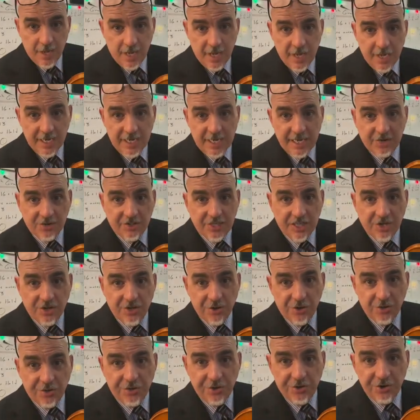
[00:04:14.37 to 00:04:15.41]
Now take
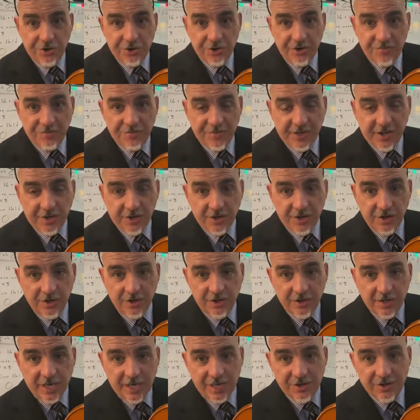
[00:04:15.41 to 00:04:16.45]
your 3rd
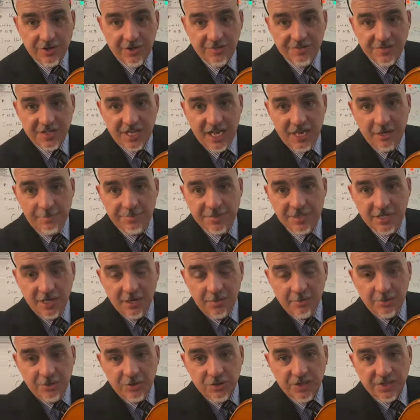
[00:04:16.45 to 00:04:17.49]
finger. I don't have tapes,
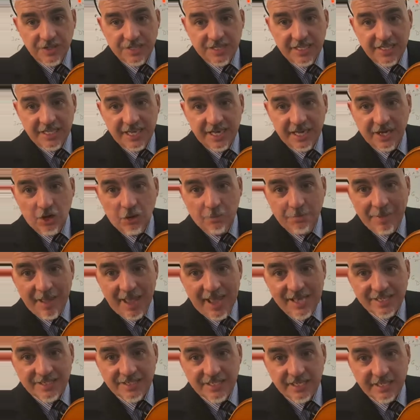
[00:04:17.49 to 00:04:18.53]
but you can see that I go
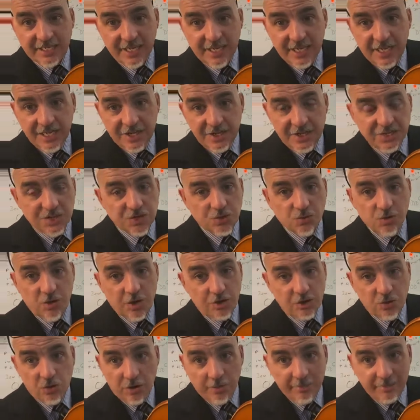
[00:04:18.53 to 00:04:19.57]
past it. This is where
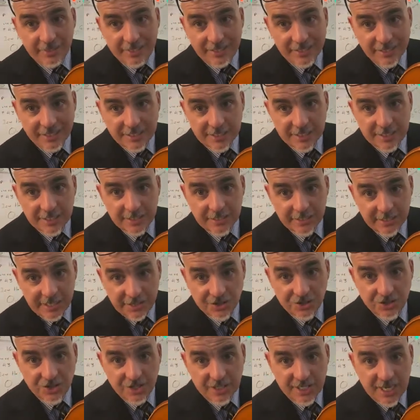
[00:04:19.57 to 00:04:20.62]
it normally is.
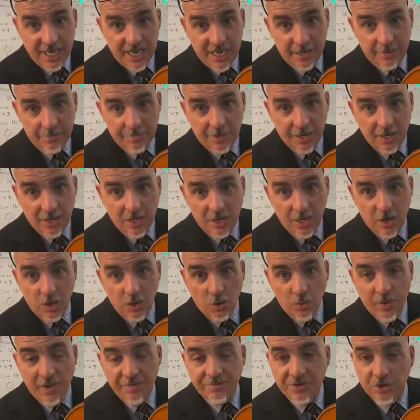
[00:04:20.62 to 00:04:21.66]
There's the tape.
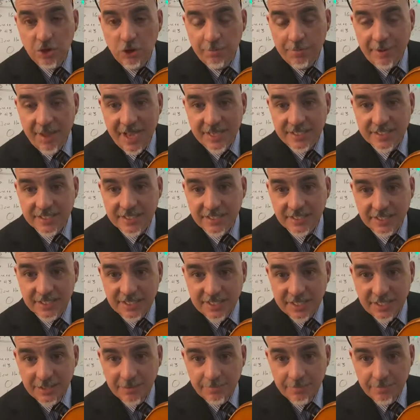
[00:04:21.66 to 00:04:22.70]
We have to go past it.
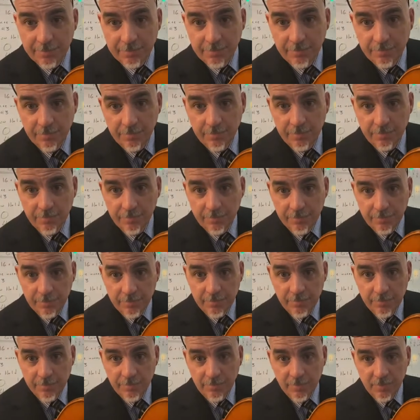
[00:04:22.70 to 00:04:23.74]
Listen.
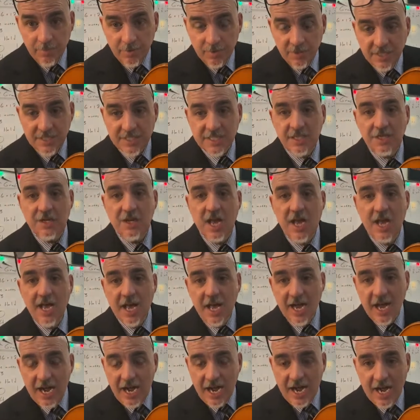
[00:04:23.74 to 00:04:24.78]
Listen.
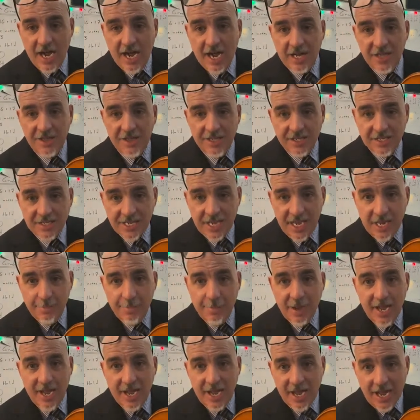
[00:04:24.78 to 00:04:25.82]
On the tape,
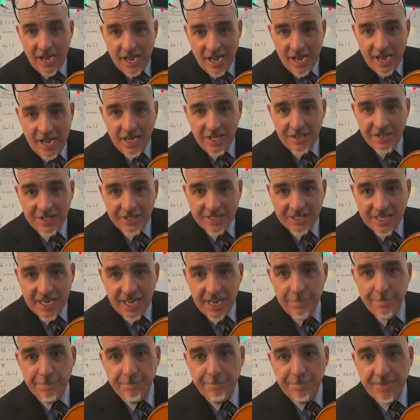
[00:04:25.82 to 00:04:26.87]
beyond
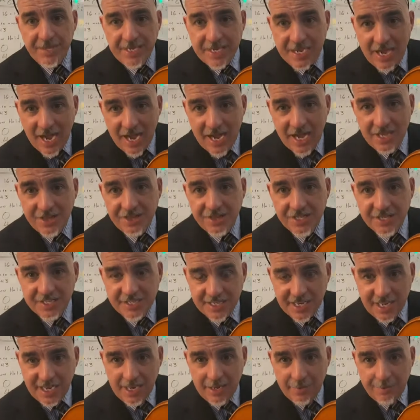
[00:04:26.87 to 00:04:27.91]
the
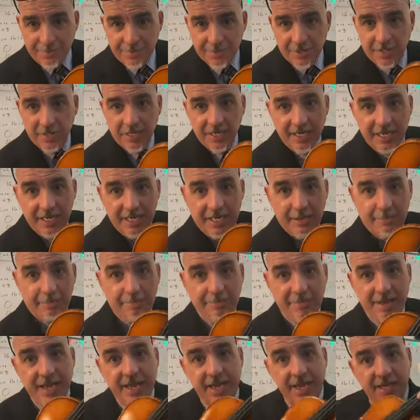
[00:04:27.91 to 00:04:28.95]
tape. It
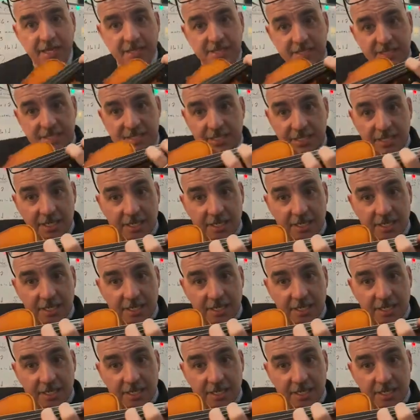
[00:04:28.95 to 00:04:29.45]
makes